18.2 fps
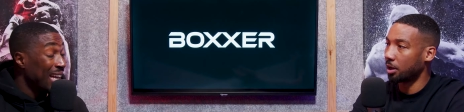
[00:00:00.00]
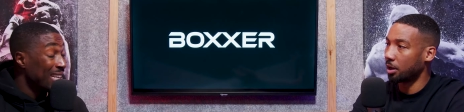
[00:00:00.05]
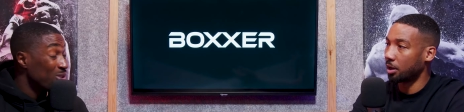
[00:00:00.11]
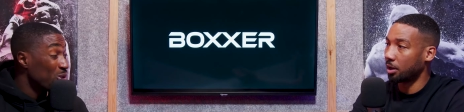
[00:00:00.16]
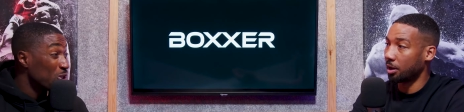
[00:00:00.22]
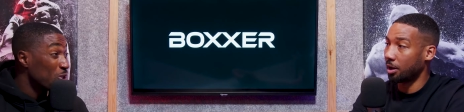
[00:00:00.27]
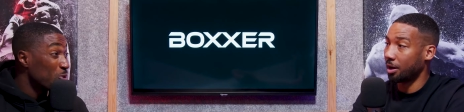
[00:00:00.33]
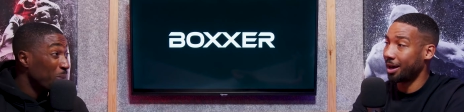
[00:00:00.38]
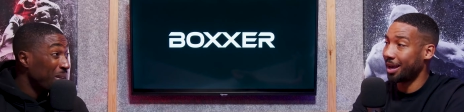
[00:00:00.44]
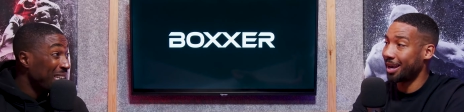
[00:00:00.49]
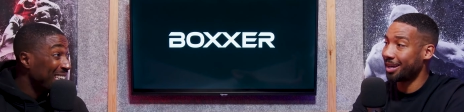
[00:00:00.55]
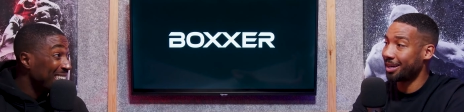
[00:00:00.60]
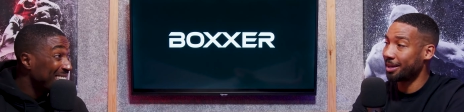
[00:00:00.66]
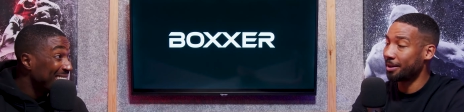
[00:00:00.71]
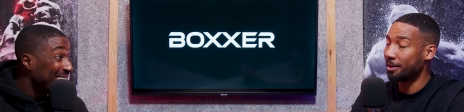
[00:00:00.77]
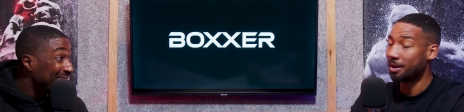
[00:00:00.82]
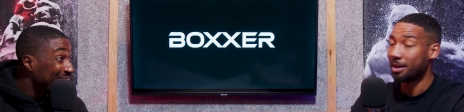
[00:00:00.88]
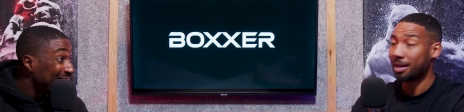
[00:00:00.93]
Speaker 1: and he's got speed.
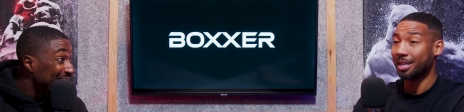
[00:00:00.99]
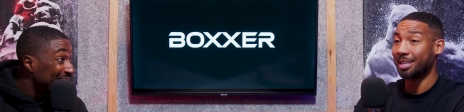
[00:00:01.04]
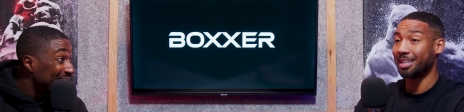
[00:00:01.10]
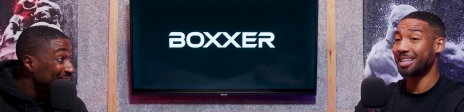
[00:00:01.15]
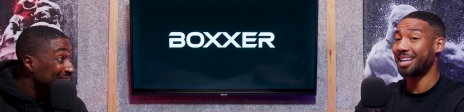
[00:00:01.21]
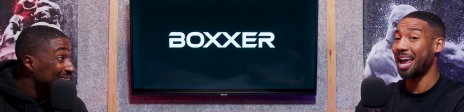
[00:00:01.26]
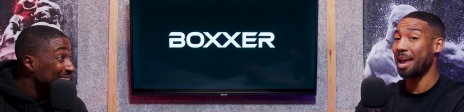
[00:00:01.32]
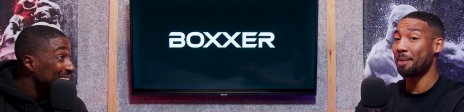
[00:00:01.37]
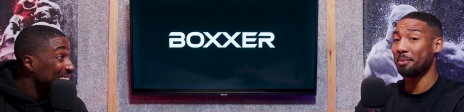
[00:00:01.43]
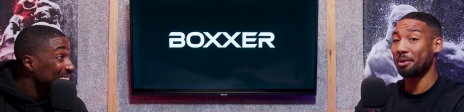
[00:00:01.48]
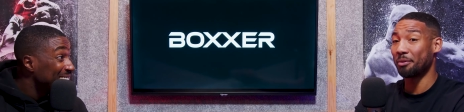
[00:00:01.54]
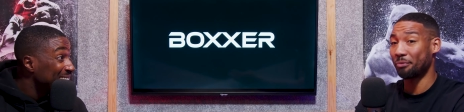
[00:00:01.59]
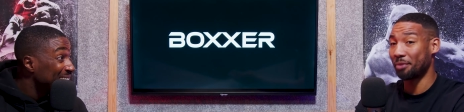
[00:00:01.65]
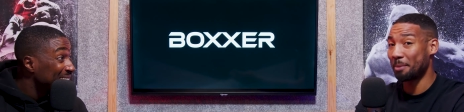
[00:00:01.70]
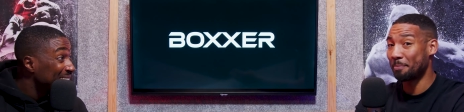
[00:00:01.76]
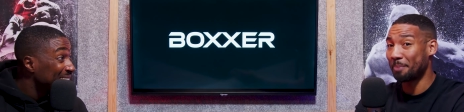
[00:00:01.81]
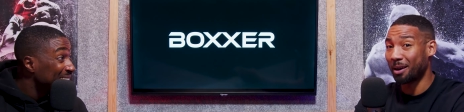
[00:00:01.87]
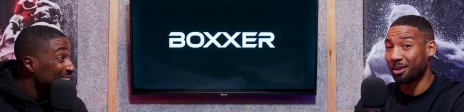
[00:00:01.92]
Haney. He came in
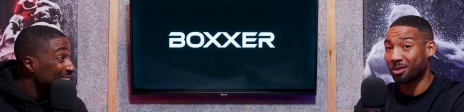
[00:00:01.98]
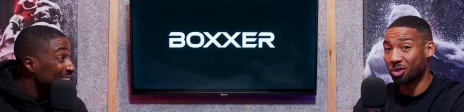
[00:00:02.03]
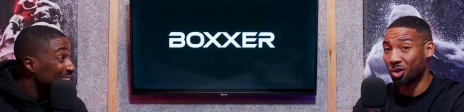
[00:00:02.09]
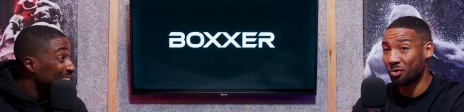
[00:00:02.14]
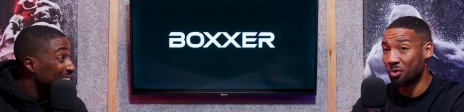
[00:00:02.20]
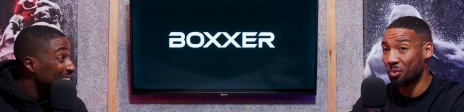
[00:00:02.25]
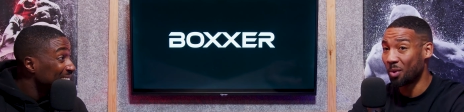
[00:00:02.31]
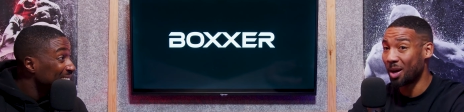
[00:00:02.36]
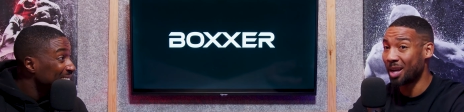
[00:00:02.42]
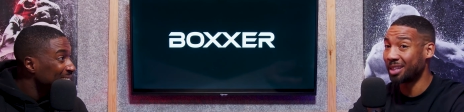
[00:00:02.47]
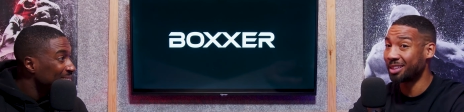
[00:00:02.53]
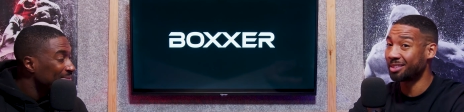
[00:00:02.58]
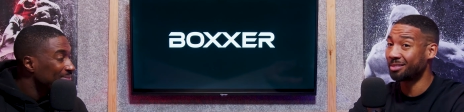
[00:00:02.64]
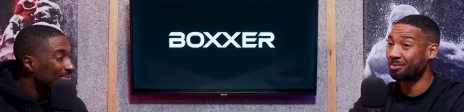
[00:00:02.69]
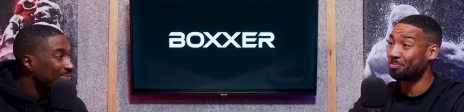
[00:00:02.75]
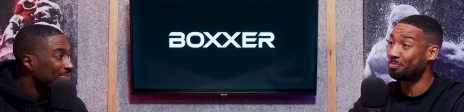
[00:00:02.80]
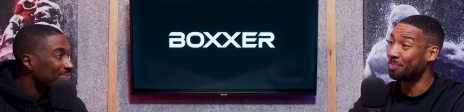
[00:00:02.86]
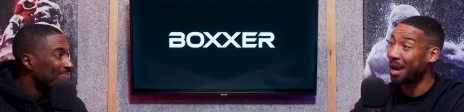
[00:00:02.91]
three pounds overweight,
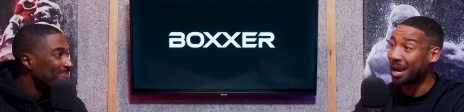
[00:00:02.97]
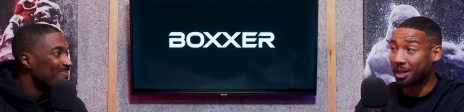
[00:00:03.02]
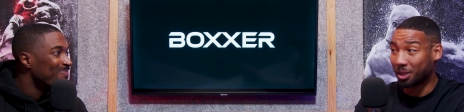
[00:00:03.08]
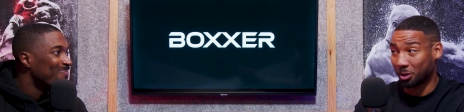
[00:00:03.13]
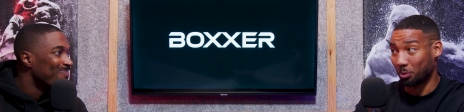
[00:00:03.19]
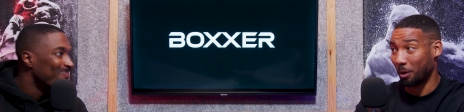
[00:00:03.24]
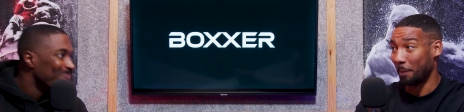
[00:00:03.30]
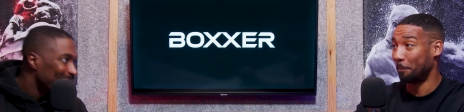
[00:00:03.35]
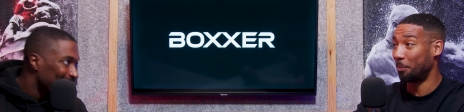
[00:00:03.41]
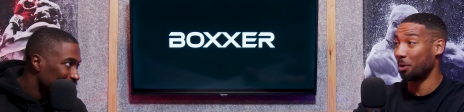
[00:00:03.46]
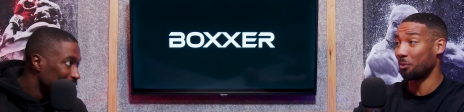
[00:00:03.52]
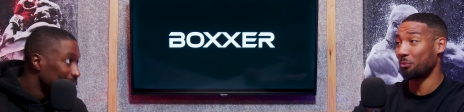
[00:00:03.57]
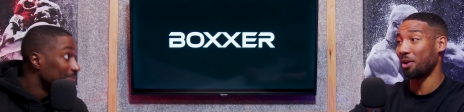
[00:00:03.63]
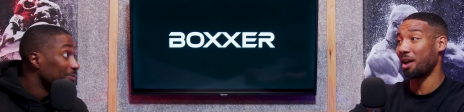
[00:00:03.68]
paid his one point